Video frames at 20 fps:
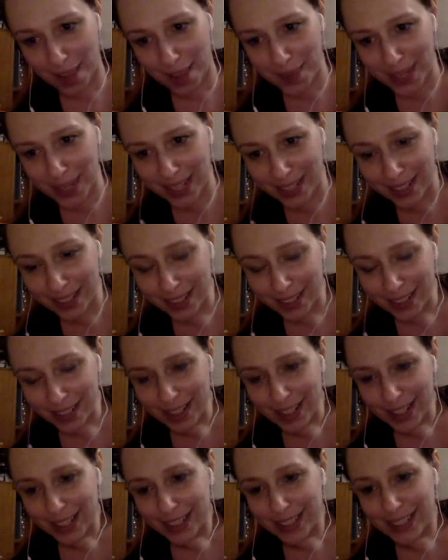I mean,
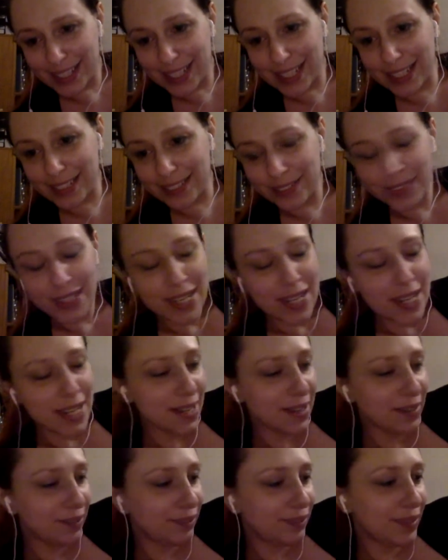to
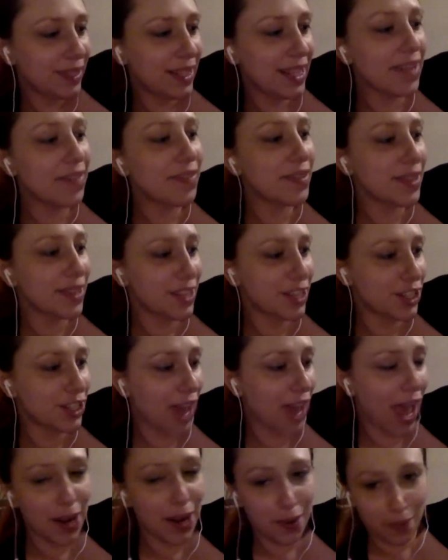live in the
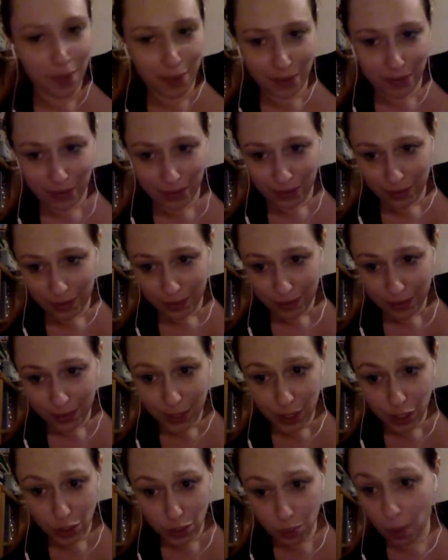shadow of
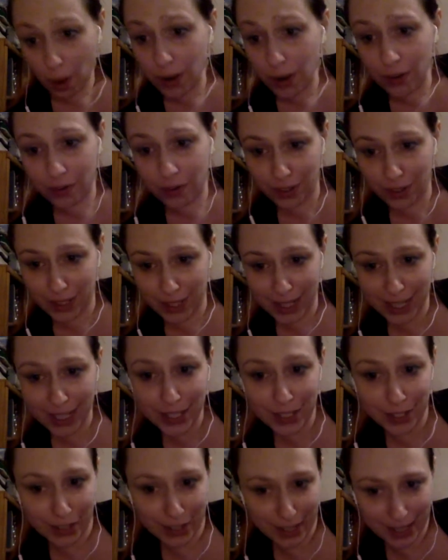such wonderful
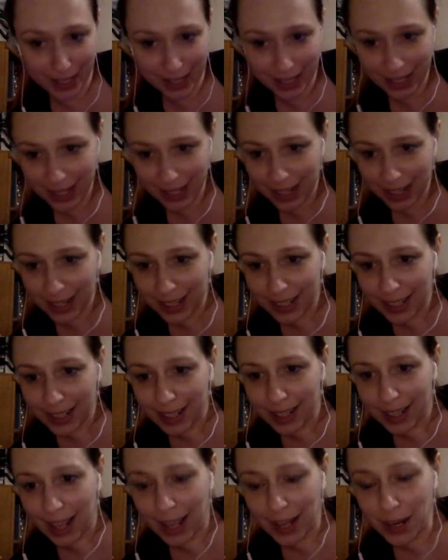sisters,
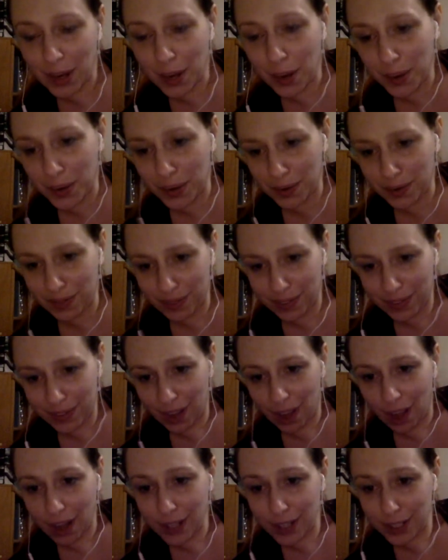I know you've
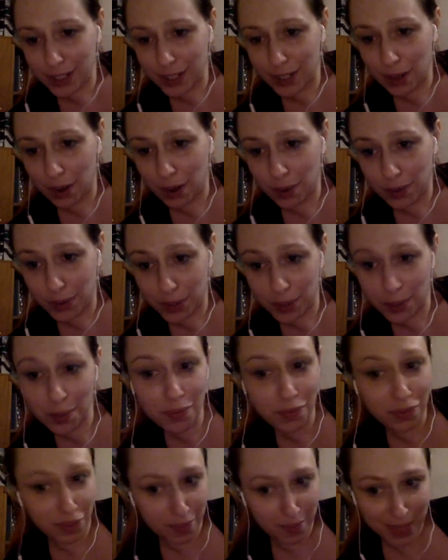gotten to know two
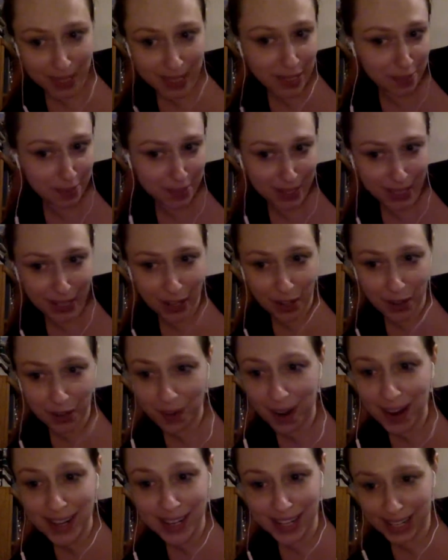of them intimately
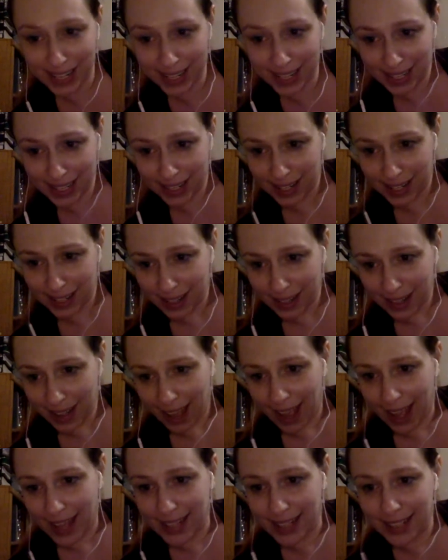already,
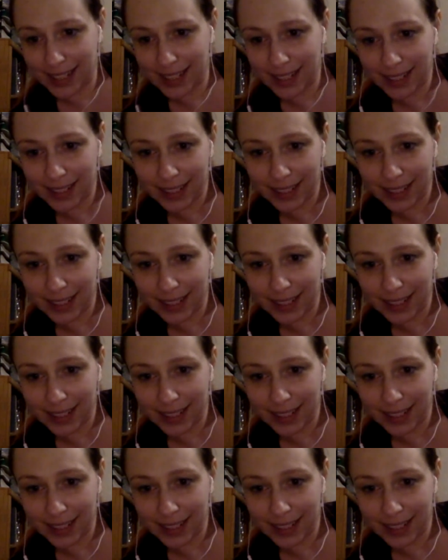and